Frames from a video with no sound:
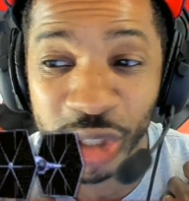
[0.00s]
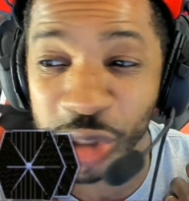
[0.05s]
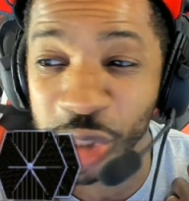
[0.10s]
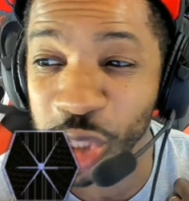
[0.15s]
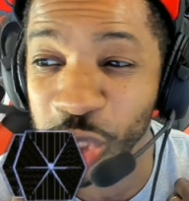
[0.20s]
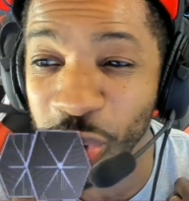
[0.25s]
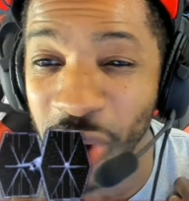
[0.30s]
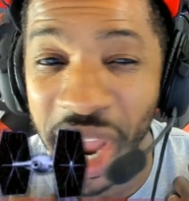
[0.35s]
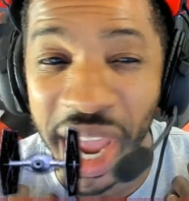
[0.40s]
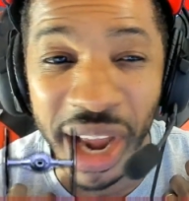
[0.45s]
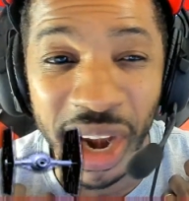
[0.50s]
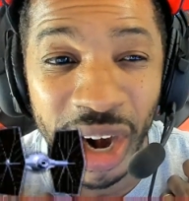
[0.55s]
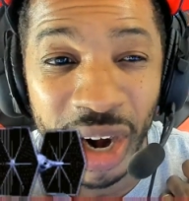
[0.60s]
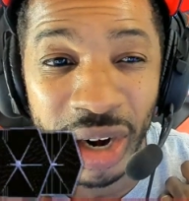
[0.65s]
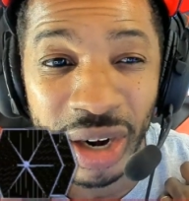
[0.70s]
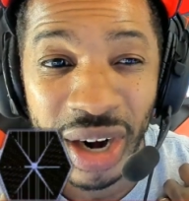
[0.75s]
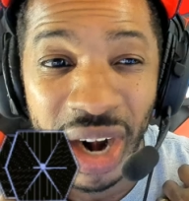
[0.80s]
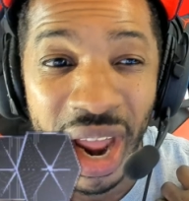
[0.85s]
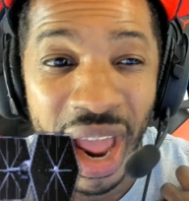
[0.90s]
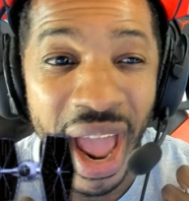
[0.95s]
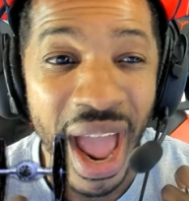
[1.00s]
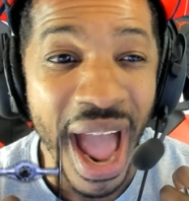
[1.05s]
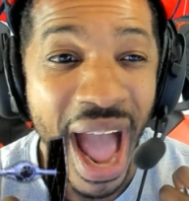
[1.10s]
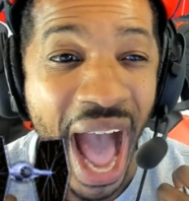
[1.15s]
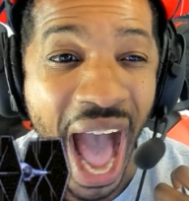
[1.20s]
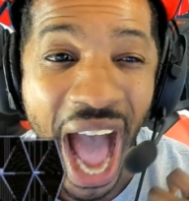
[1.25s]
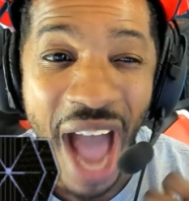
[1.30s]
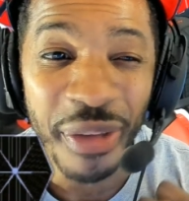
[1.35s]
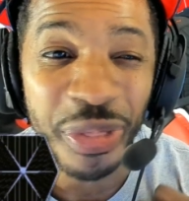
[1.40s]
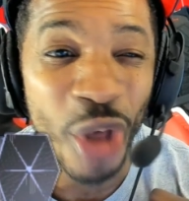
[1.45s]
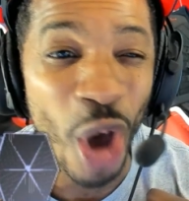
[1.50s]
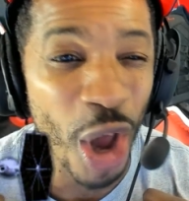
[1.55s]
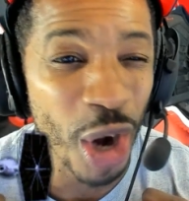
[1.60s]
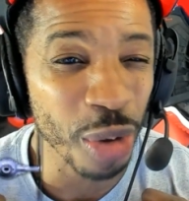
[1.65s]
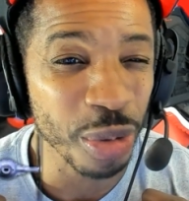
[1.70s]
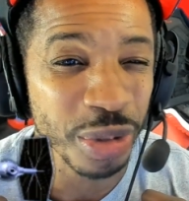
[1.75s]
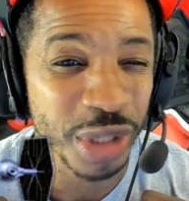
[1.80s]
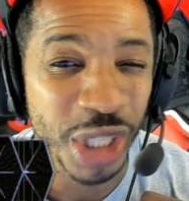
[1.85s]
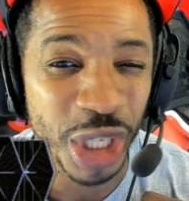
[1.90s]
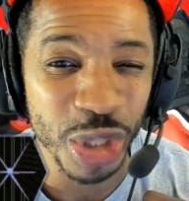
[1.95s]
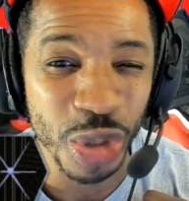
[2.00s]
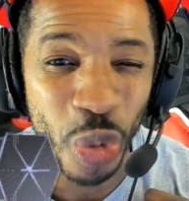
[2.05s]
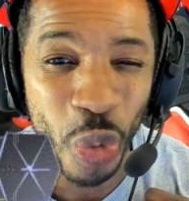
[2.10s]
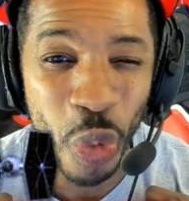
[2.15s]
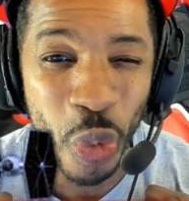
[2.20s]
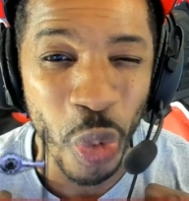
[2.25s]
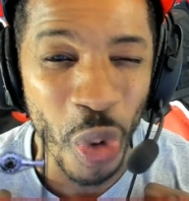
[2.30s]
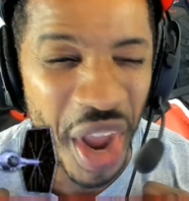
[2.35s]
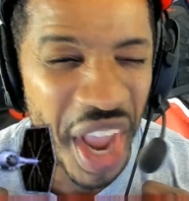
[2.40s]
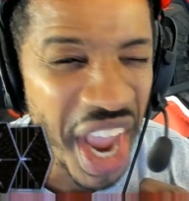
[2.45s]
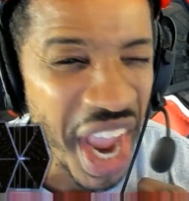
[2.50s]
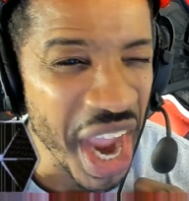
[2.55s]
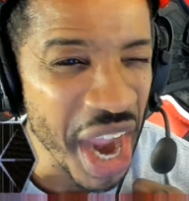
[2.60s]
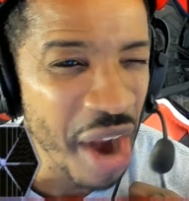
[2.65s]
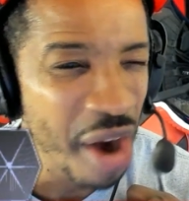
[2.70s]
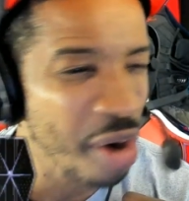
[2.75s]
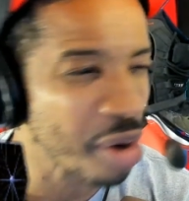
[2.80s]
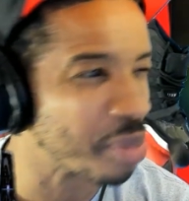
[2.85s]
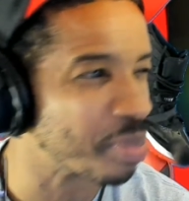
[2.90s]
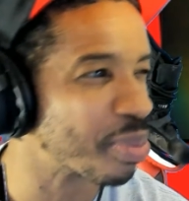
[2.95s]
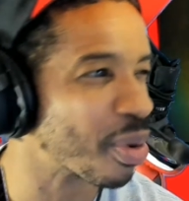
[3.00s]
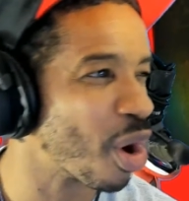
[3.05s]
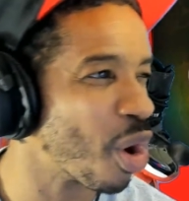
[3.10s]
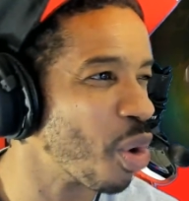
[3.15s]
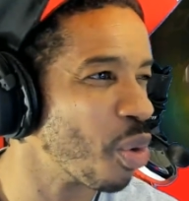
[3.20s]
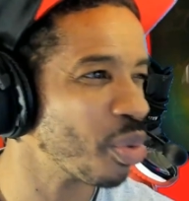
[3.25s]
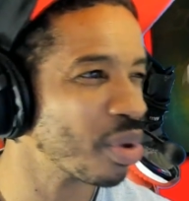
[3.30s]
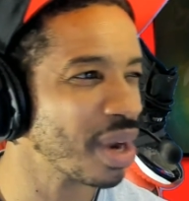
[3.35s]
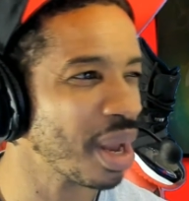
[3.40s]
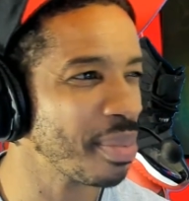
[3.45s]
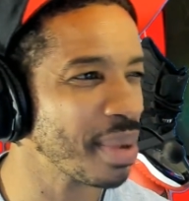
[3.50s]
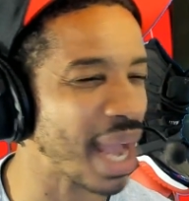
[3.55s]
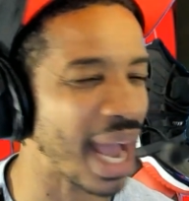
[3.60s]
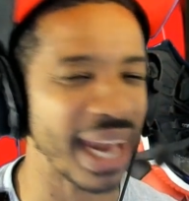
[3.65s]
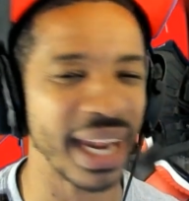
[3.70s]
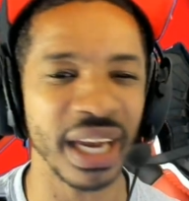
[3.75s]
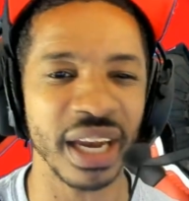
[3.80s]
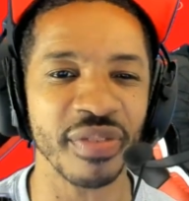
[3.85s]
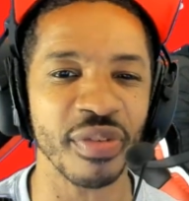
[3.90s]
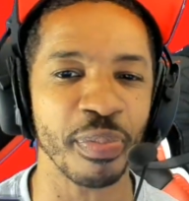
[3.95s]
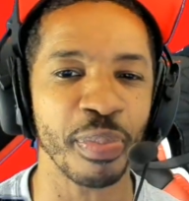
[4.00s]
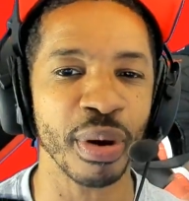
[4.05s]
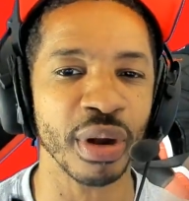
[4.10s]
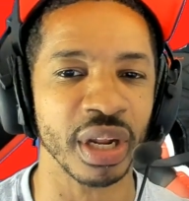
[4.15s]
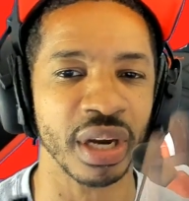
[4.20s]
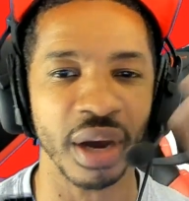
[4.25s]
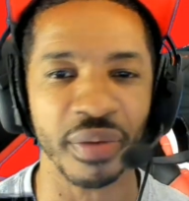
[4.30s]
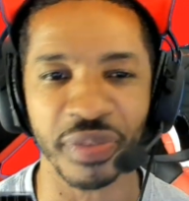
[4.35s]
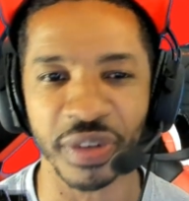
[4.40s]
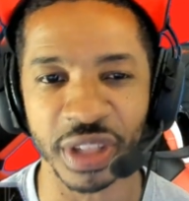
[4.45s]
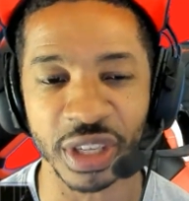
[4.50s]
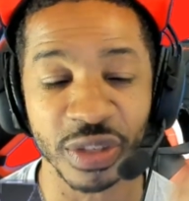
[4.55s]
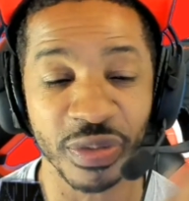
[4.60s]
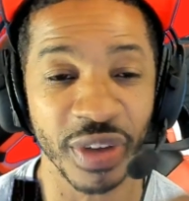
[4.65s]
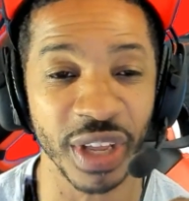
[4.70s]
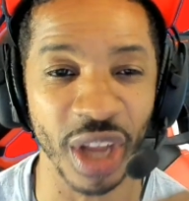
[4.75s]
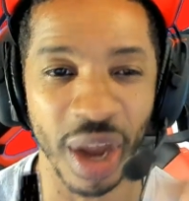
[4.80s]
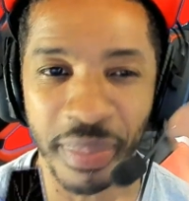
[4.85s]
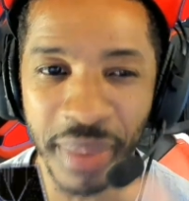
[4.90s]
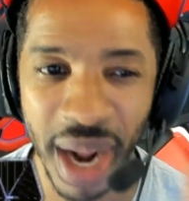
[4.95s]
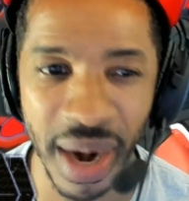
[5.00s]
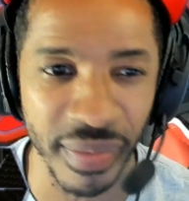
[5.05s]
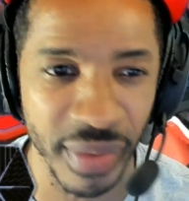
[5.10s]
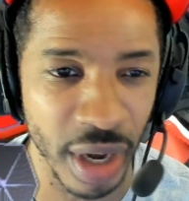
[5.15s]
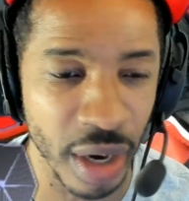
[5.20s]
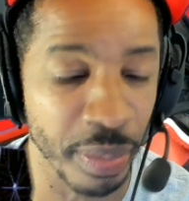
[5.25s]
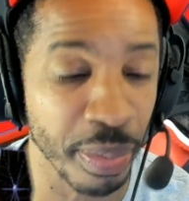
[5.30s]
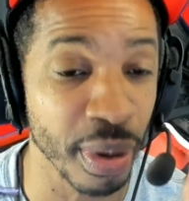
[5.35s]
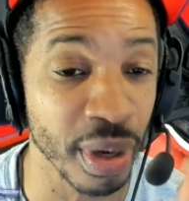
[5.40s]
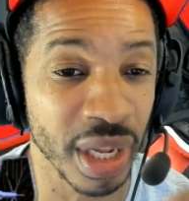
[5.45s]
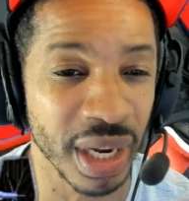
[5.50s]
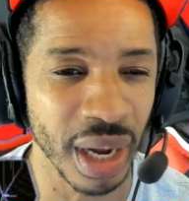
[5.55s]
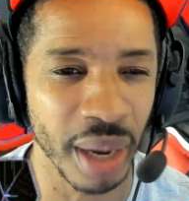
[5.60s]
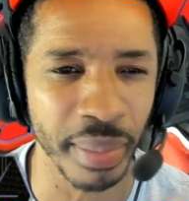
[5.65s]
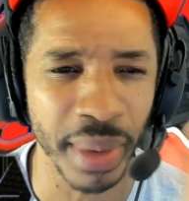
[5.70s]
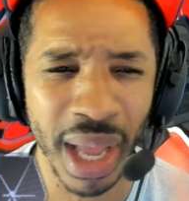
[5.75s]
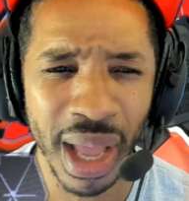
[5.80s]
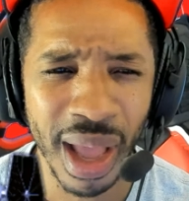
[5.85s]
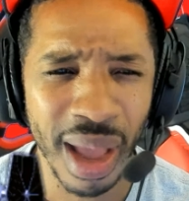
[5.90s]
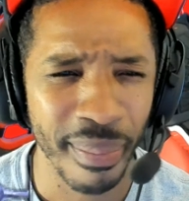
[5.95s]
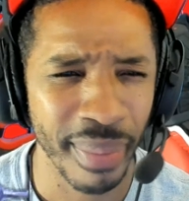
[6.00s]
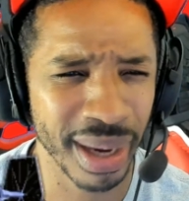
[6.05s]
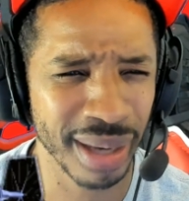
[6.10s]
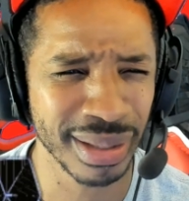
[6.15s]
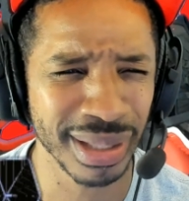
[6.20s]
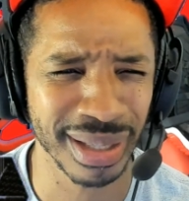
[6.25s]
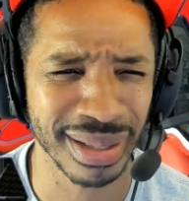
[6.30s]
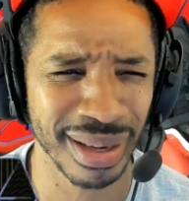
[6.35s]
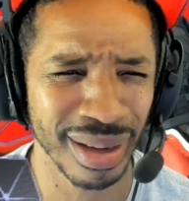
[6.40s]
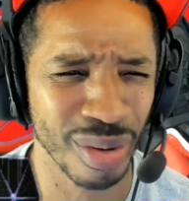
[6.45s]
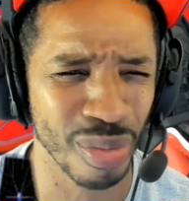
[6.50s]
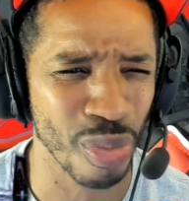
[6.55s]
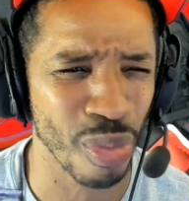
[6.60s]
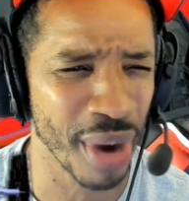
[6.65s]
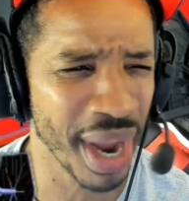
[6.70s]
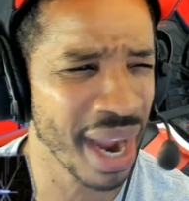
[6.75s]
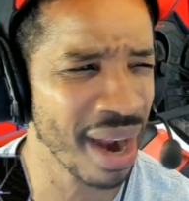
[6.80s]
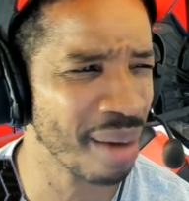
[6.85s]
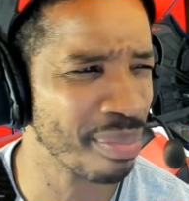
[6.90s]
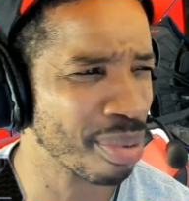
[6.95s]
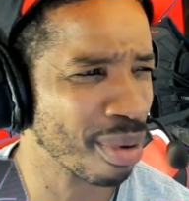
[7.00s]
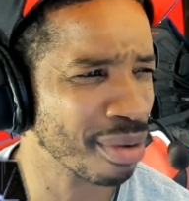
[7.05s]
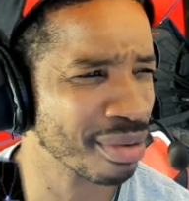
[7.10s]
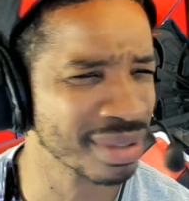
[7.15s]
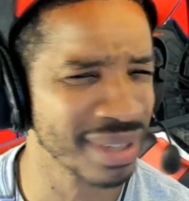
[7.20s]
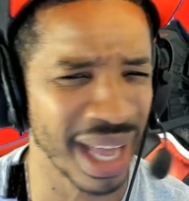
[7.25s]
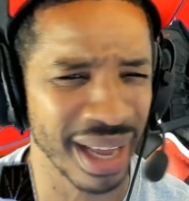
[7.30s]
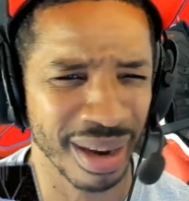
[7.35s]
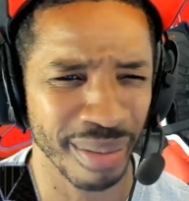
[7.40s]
trailer, I thought it was just weird, bro. Let me, I didn't even pull it up for this video. I'm not even going to pull it up. But it just looked weird, bro. It was like a